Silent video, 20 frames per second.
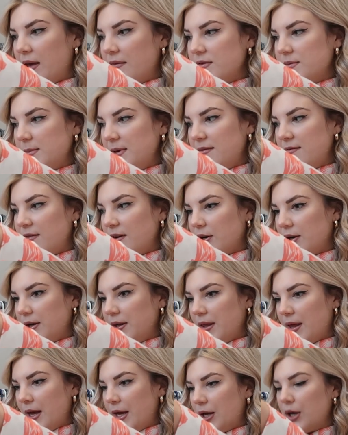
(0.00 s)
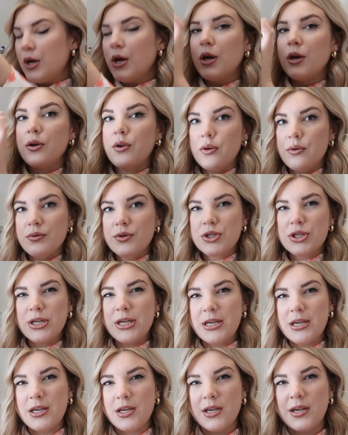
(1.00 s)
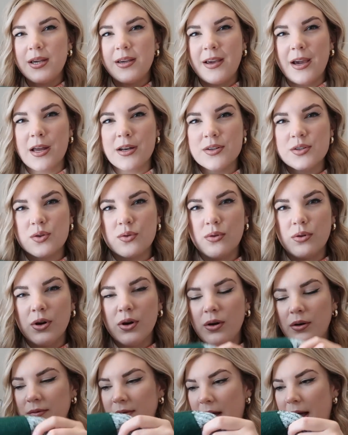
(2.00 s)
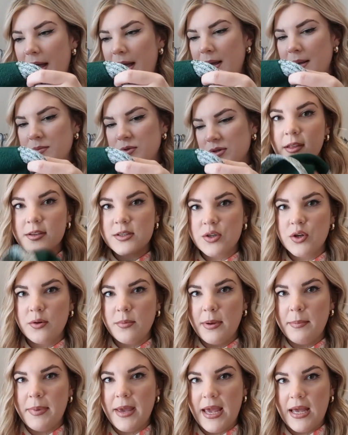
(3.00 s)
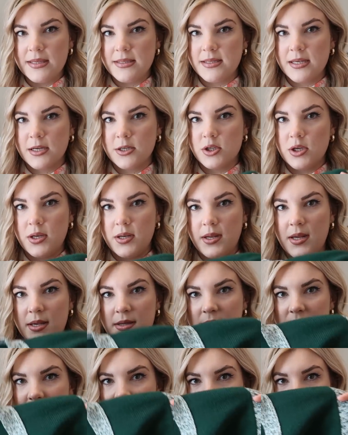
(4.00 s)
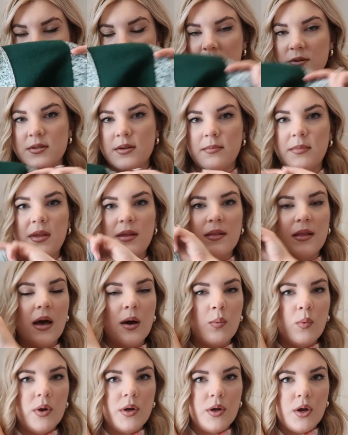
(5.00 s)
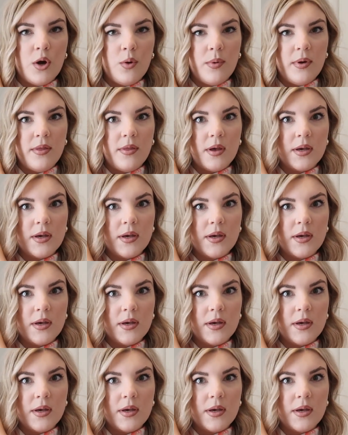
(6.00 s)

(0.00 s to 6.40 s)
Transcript: gives me very like Gucci kind of schoolgirl vibes. Let's go to my pants section and see if there's something that would go with